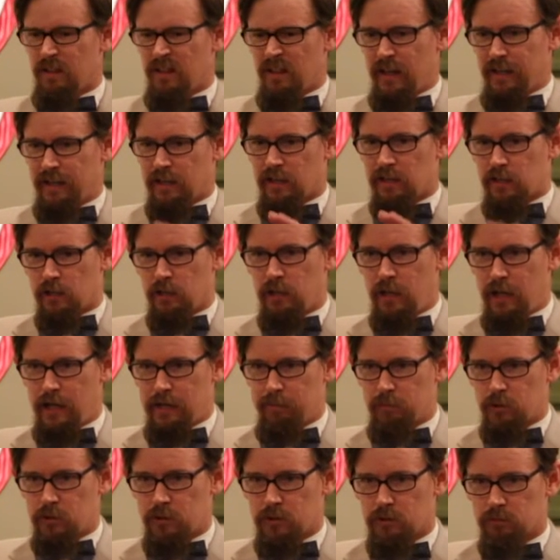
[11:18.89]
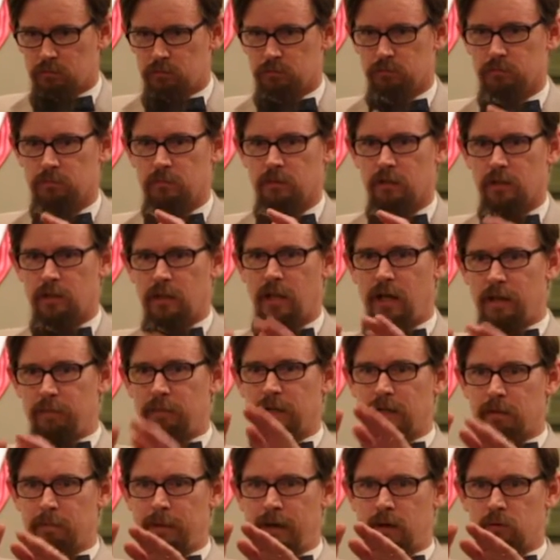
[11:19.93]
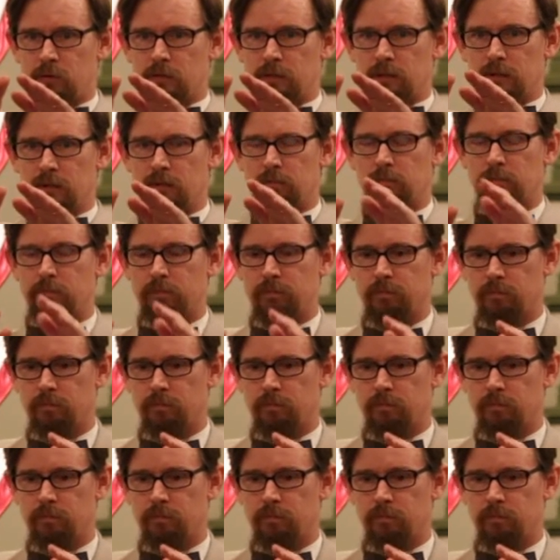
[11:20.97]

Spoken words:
Like a climber climbing a mountain,